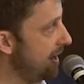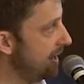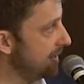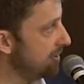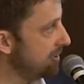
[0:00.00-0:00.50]

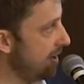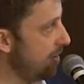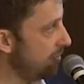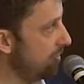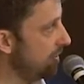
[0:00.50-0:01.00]
uh,
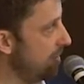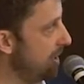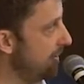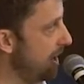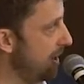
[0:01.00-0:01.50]
careful
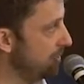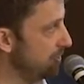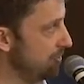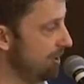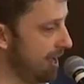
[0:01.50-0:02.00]
about
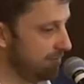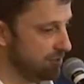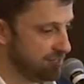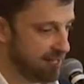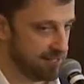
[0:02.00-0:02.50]
how you
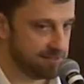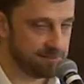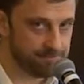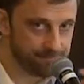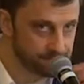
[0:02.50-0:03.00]
advertise.
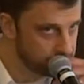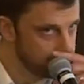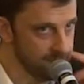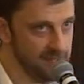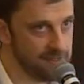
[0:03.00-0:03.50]

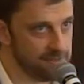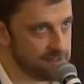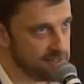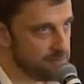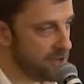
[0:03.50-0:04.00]

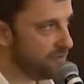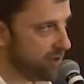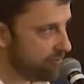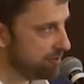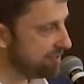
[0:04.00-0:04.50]
This is my
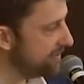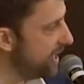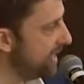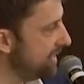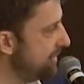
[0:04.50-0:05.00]
favorite
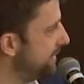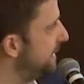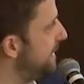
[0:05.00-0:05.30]
slide.